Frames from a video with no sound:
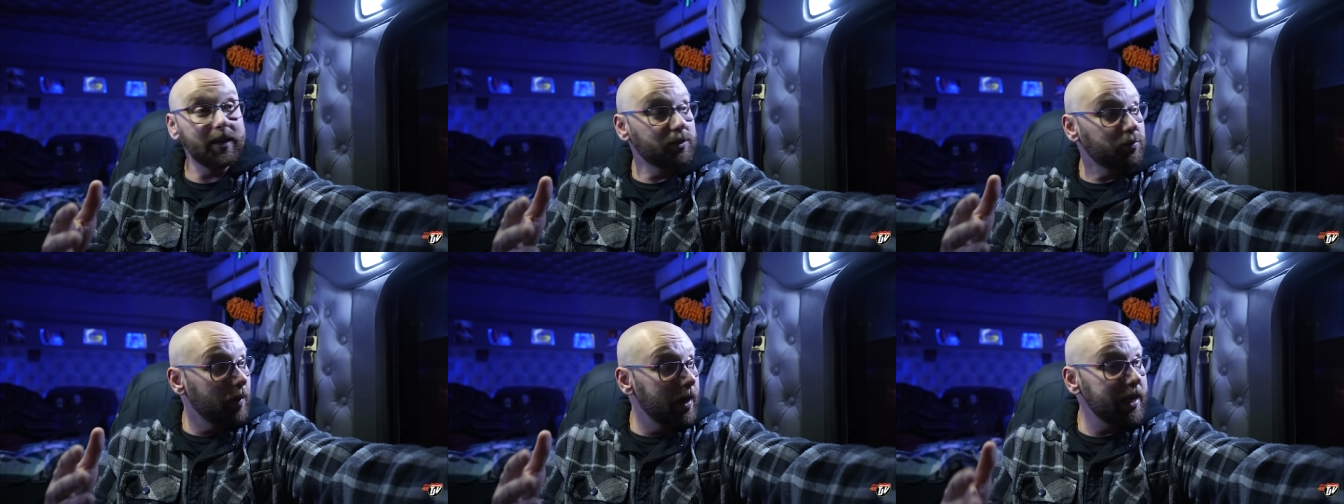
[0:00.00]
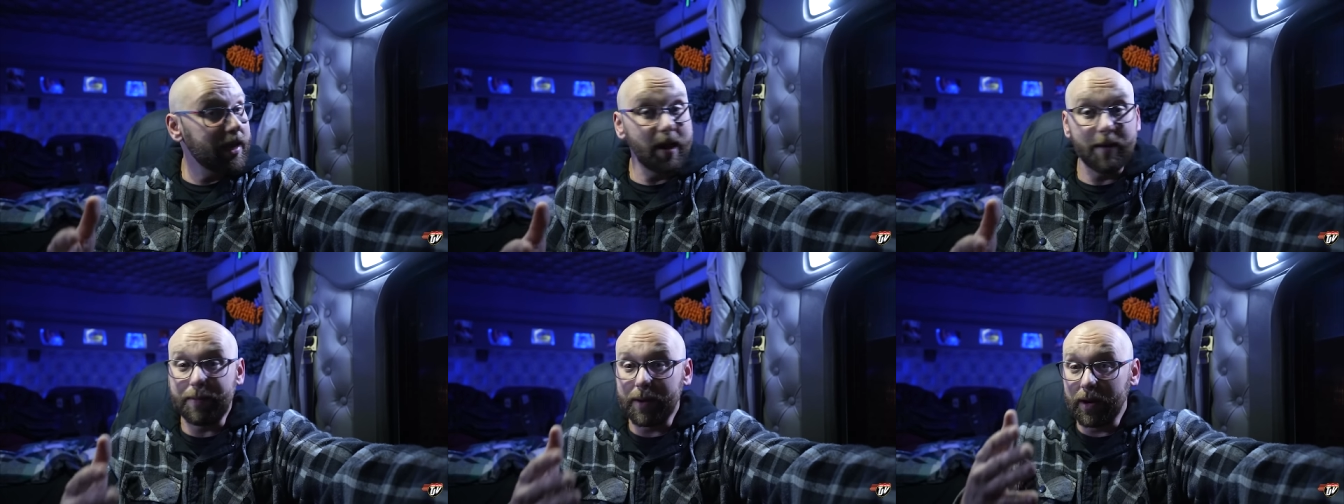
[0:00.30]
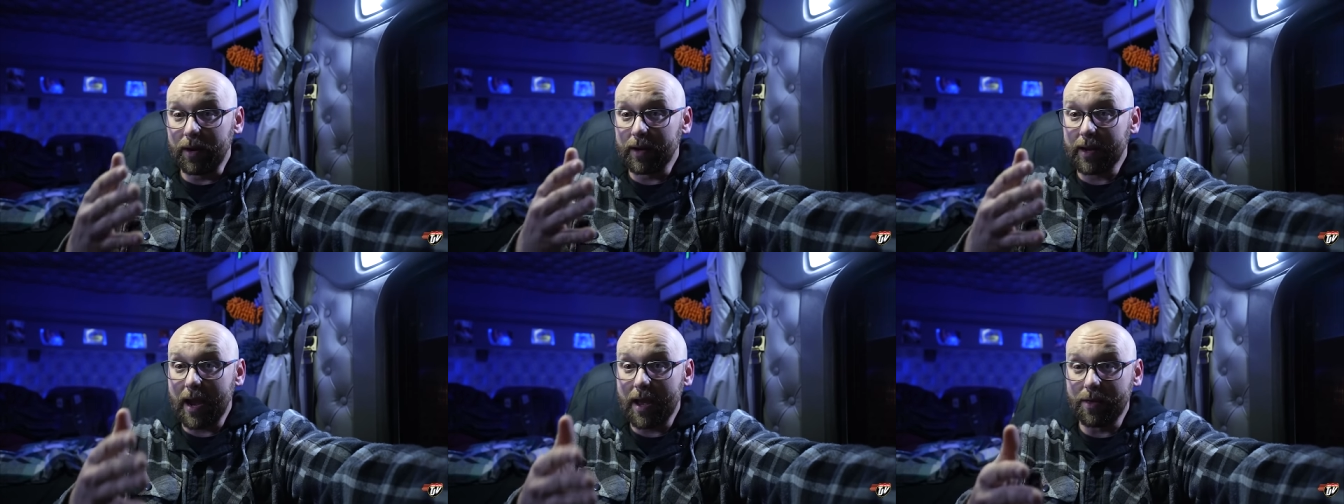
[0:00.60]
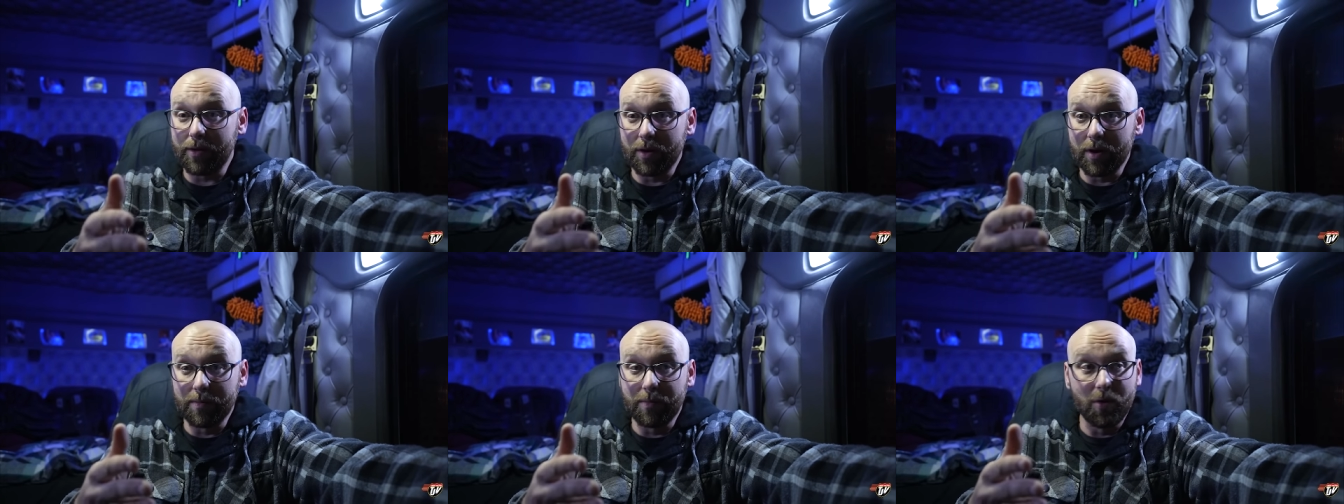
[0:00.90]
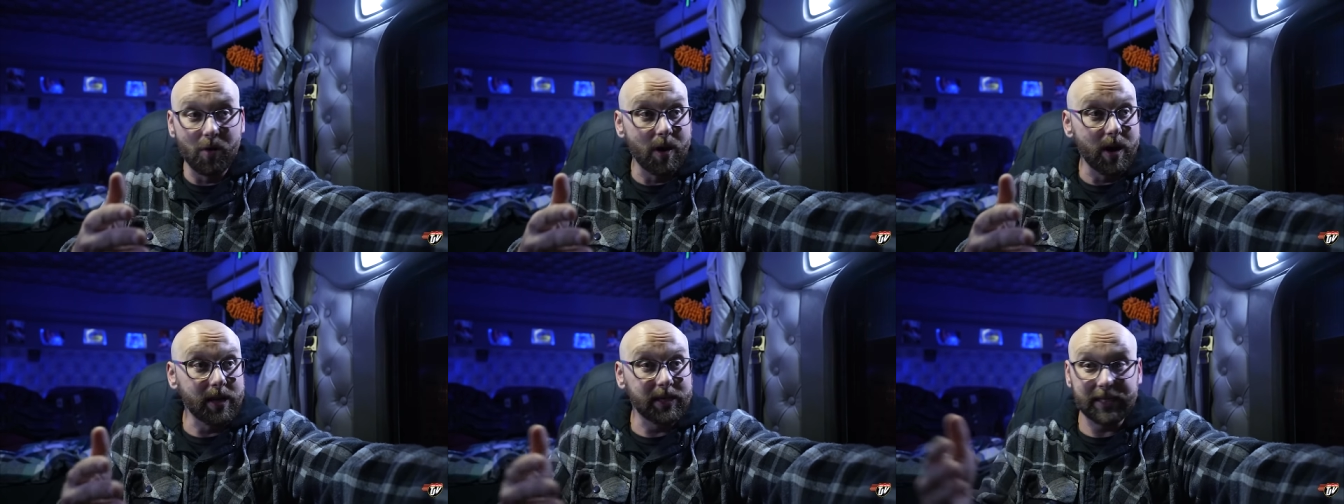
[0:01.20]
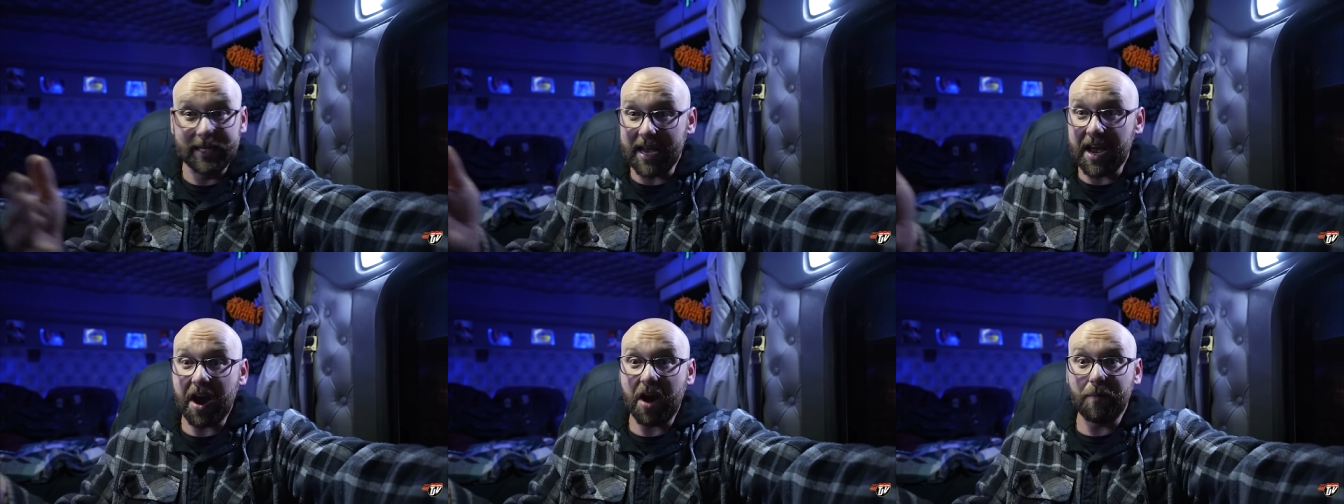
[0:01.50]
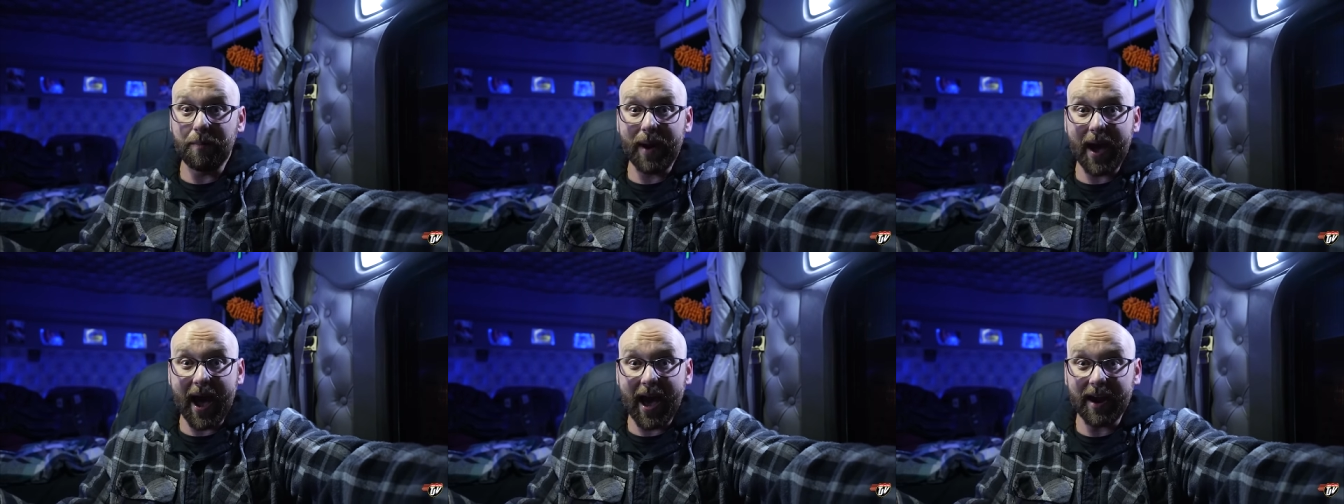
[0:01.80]
Let's wake up here together in the morning, see how
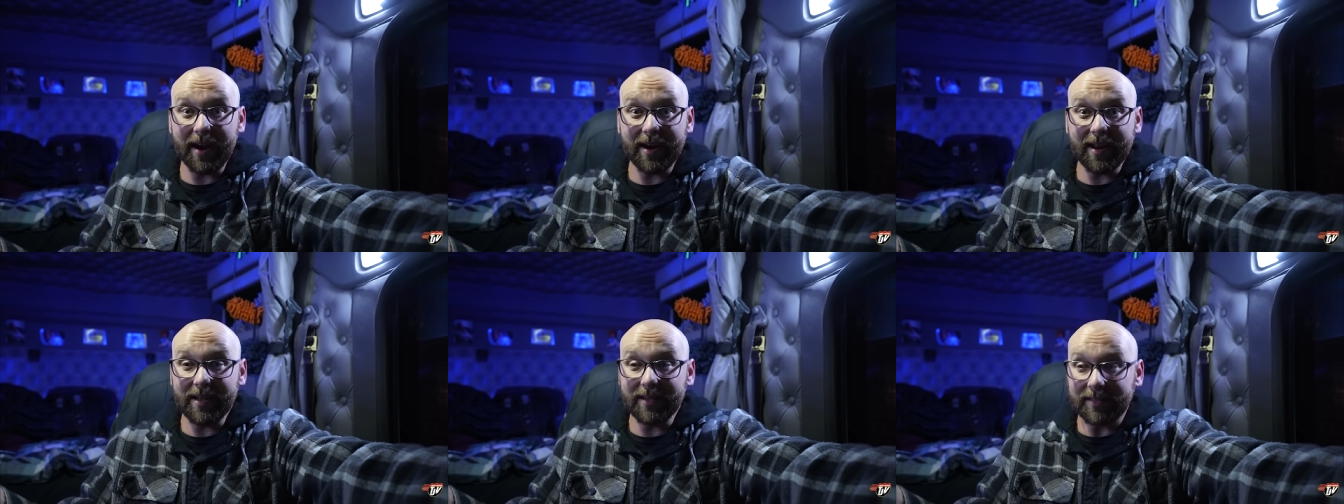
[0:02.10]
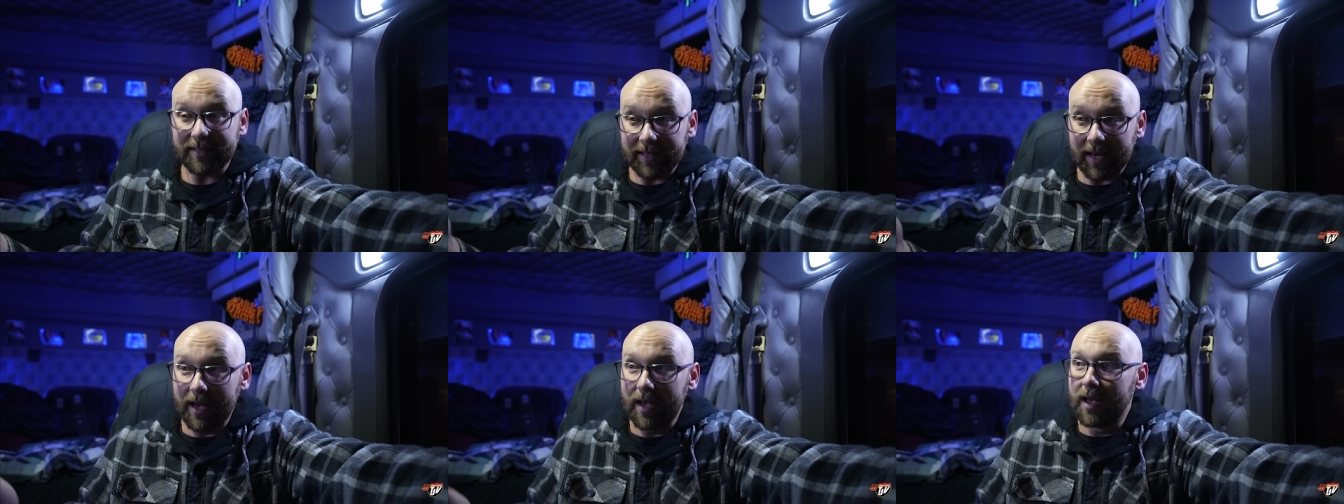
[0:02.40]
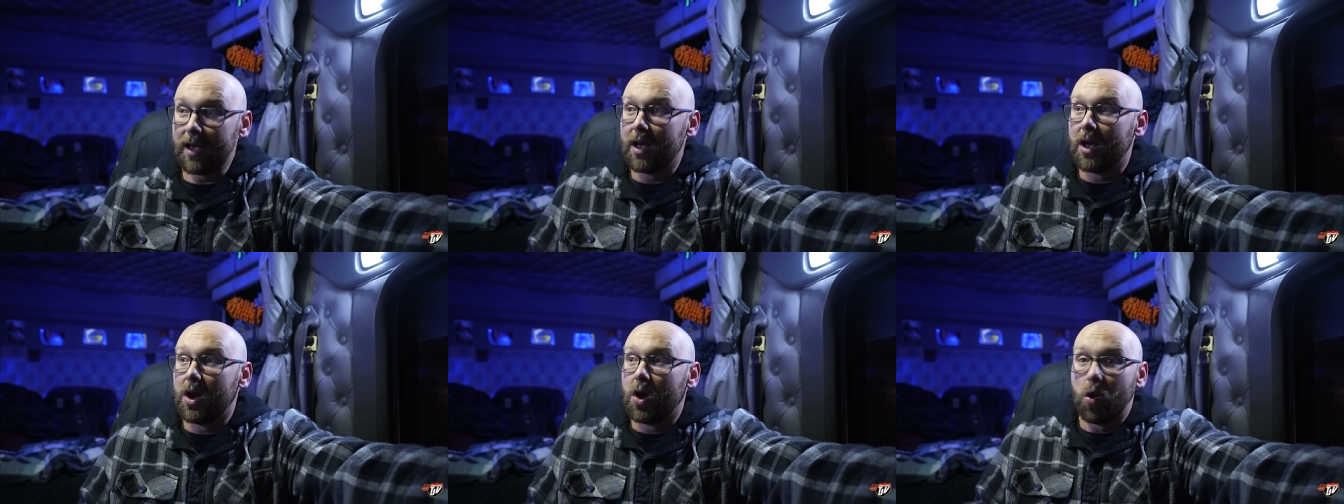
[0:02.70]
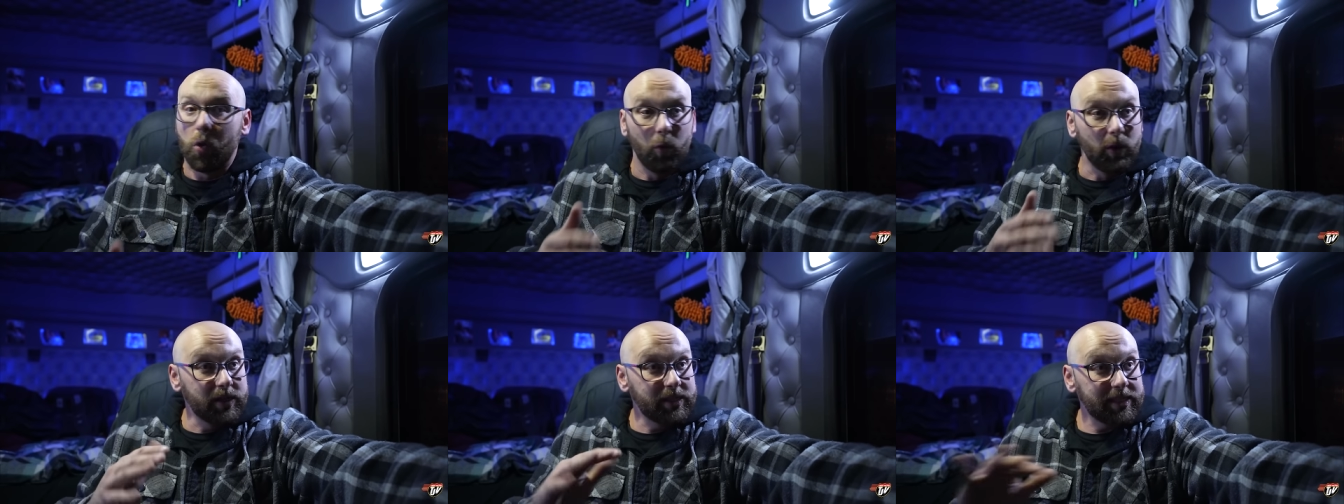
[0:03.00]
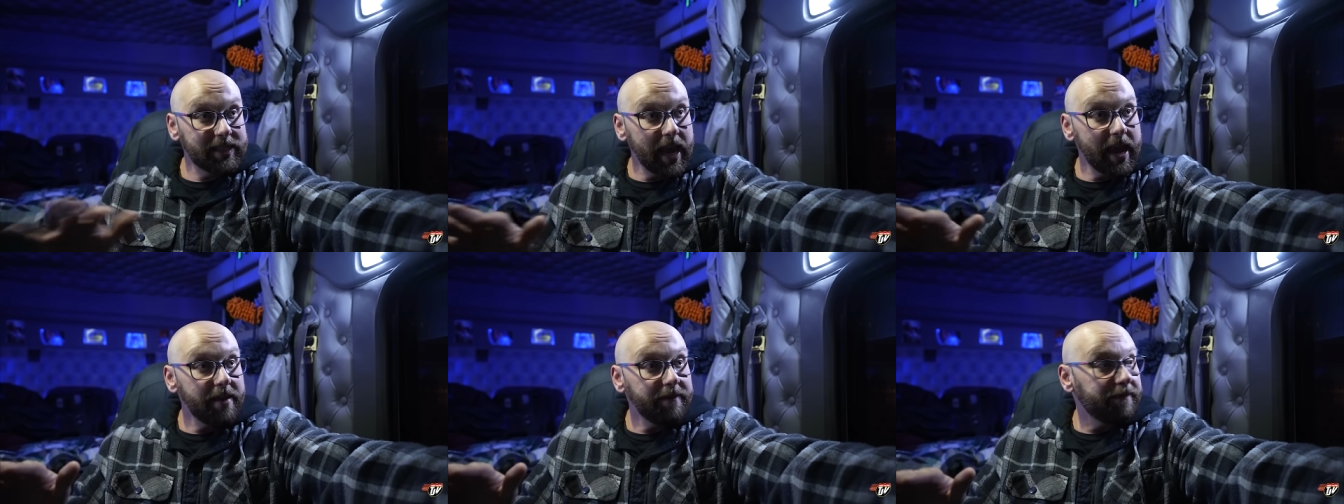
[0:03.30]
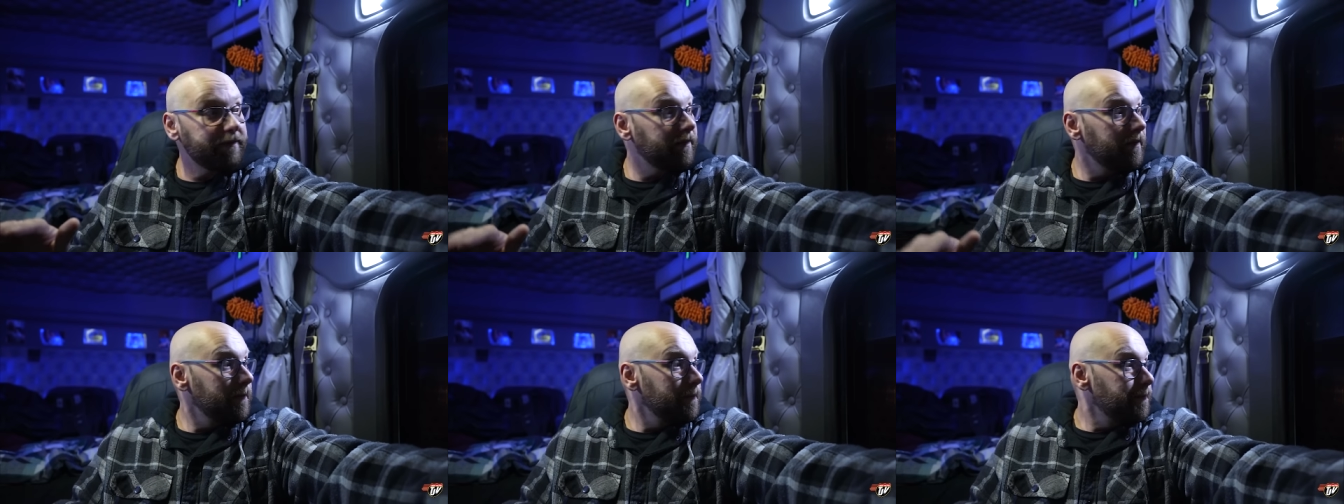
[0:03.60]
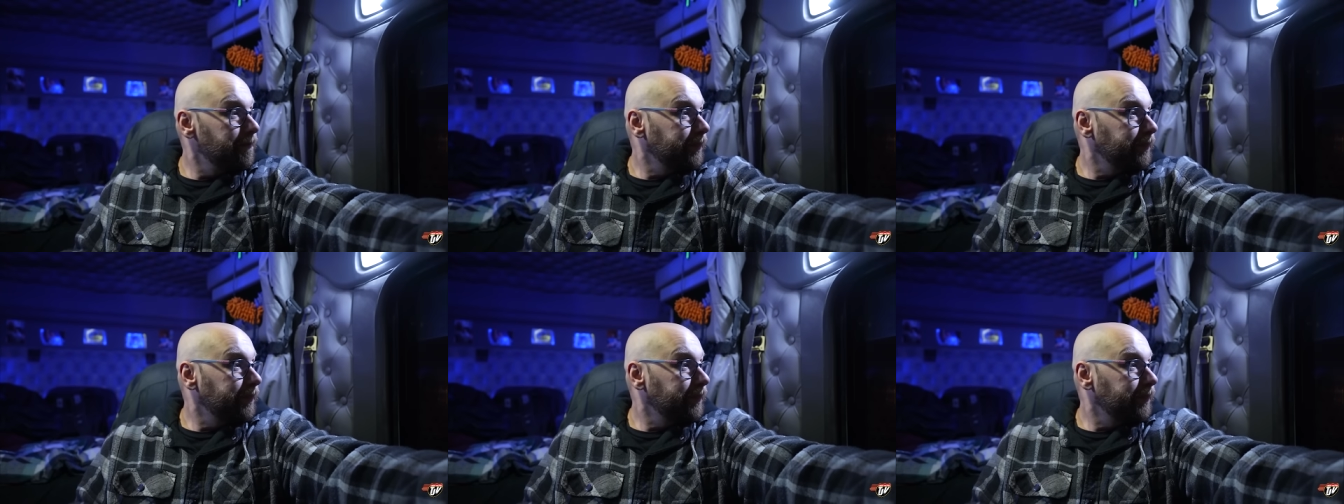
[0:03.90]
bad it is. We're safe.